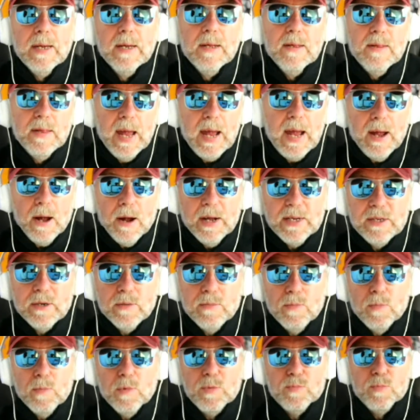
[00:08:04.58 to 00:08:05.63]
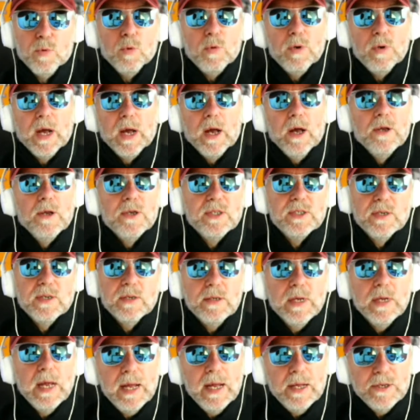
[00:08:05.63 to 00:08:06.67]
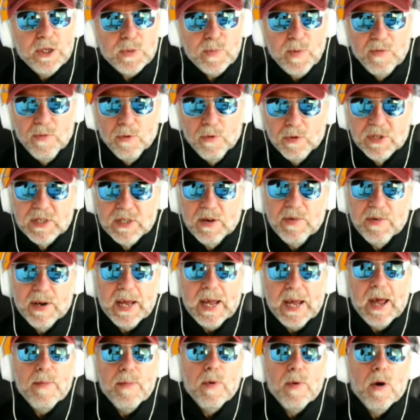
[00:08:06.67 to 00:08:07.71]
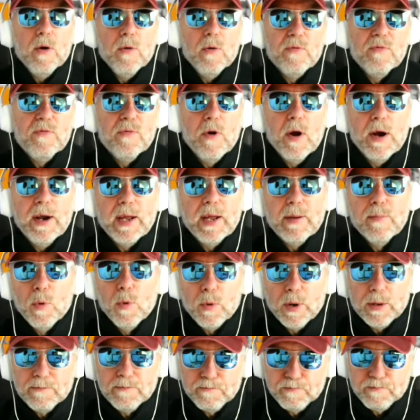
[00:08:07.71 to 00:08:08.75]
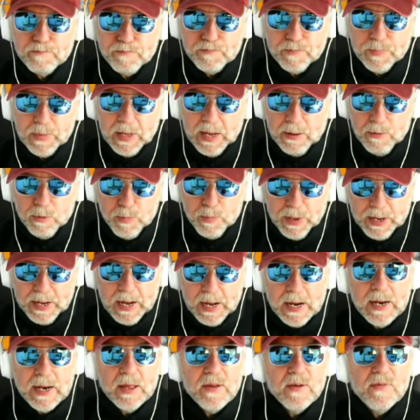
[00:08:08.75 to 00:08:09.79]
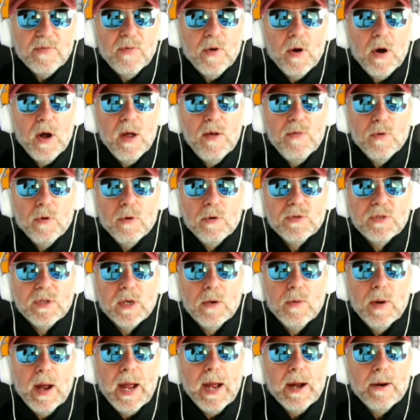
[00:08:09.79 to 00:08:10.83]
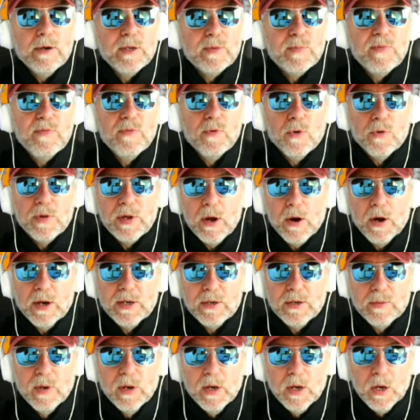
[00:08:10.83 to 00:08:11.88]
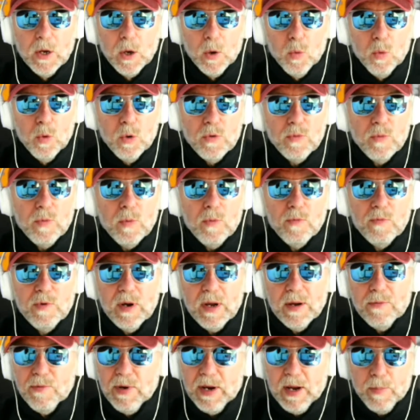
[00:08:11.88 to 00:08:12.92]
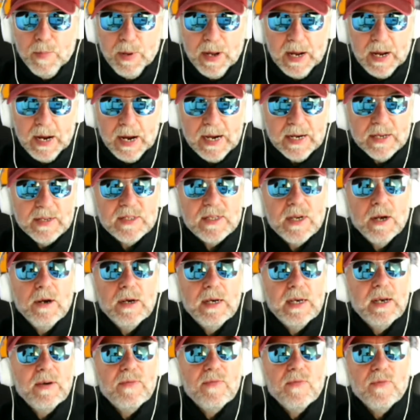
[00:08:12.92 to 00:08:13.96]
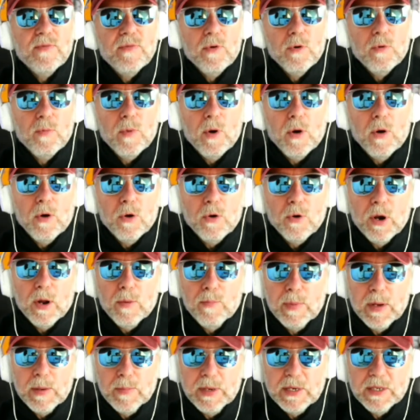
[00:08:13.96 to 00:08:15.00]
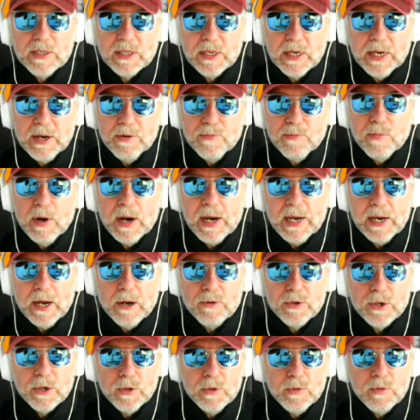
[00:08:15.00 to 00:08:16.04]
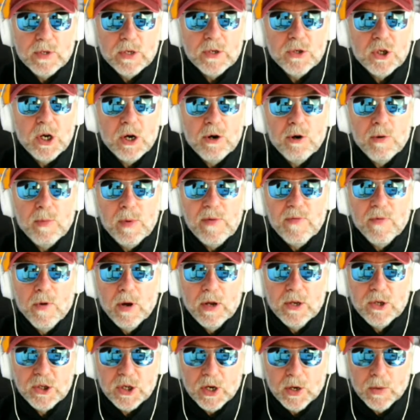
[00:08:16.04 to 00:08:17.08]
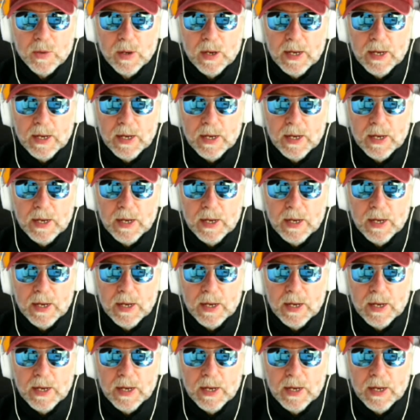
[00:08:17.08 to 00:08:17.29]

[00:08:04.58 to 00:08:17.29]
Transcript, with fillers: That item was broadcast uh, just before 7am on Friday morning. It would be another five or so hours before the item would re reappear in a slightly different form on BBC Radio 2's Jeremy Vine show.